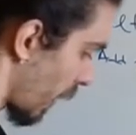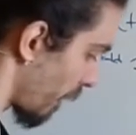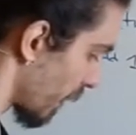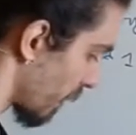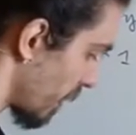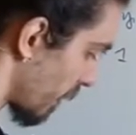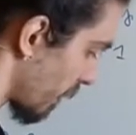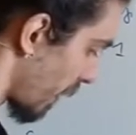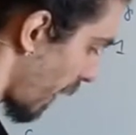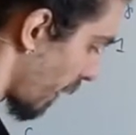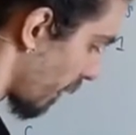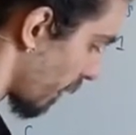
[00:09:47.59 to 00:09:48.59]
it the
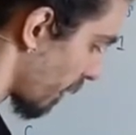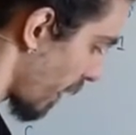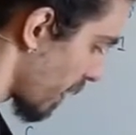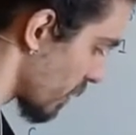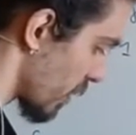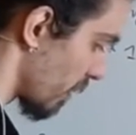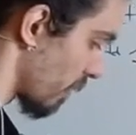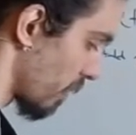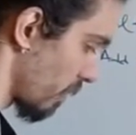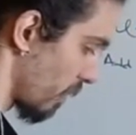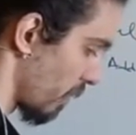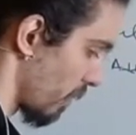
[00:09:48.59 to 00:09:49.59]
tan, tangent.
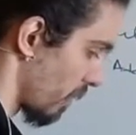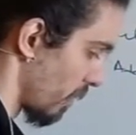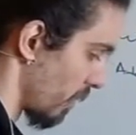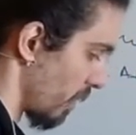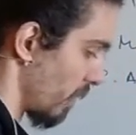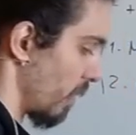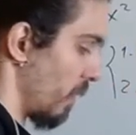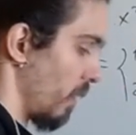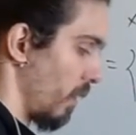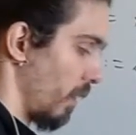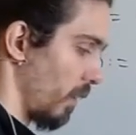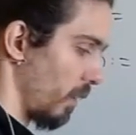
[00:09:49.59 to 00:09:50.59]

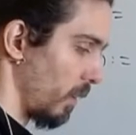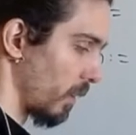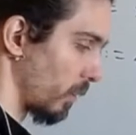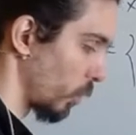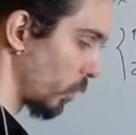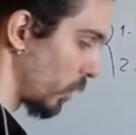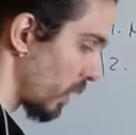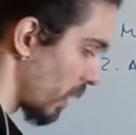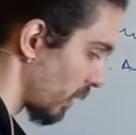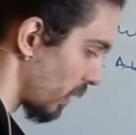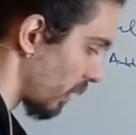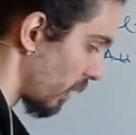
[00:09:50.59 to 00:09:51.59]
It
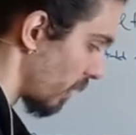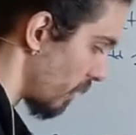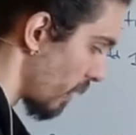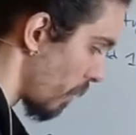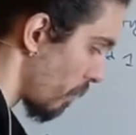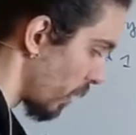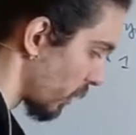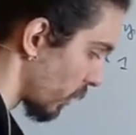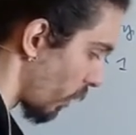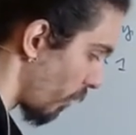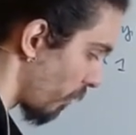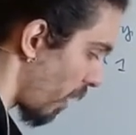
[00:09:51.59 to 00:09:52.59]
associates numbers
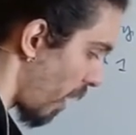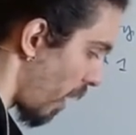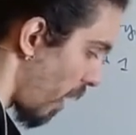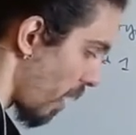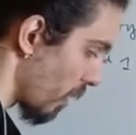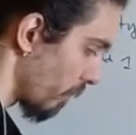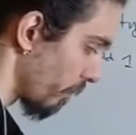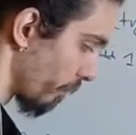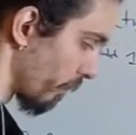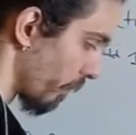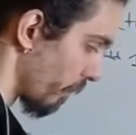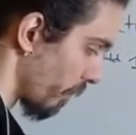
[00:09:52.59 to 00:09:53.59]
of r
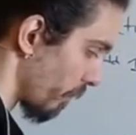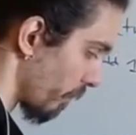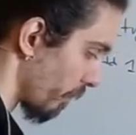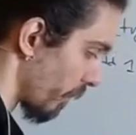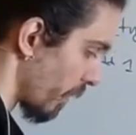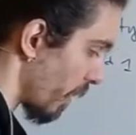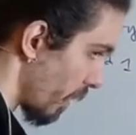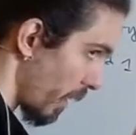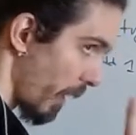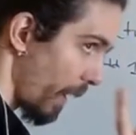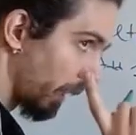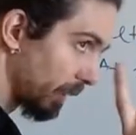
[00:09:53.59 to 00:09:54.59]

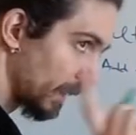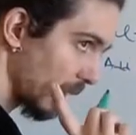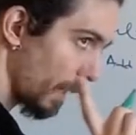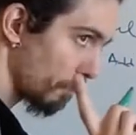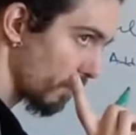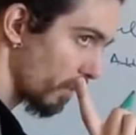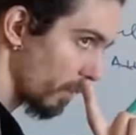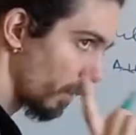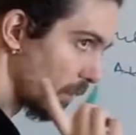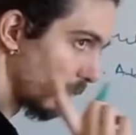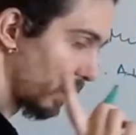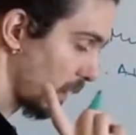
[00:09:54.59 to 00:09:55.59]
except
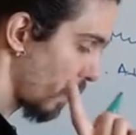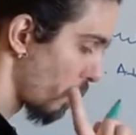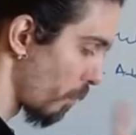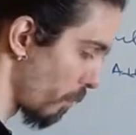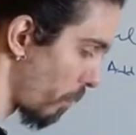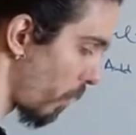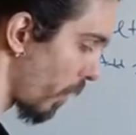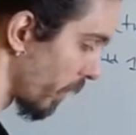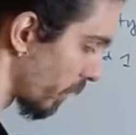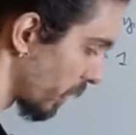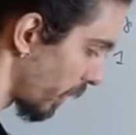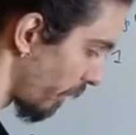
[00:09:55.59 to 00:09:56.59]
some
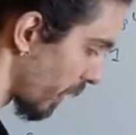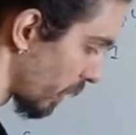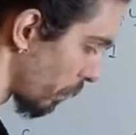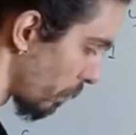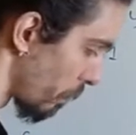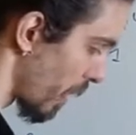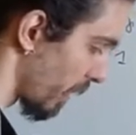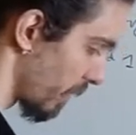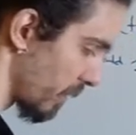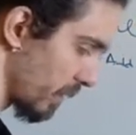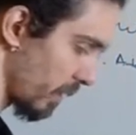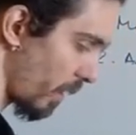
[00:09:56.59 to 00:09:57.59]
points. Let's make it
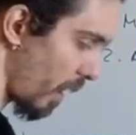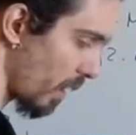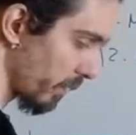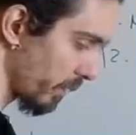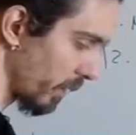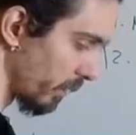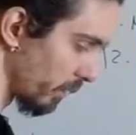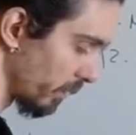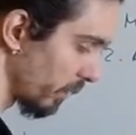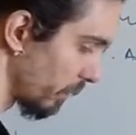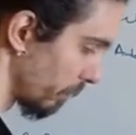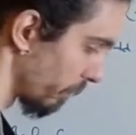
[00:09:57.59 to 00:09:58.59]
r tilde.
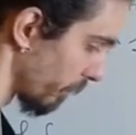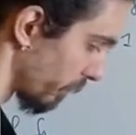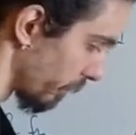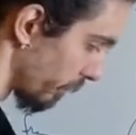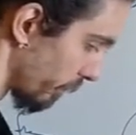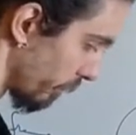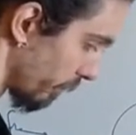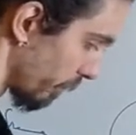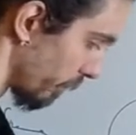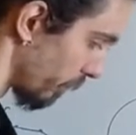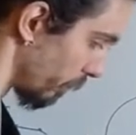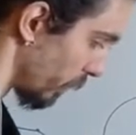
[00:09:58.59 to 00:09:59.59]

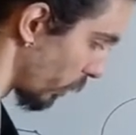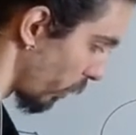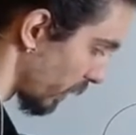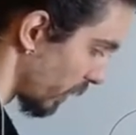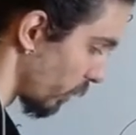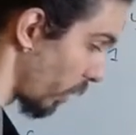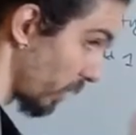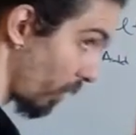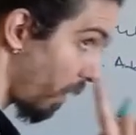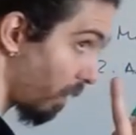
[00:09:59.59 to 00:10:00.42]
because not all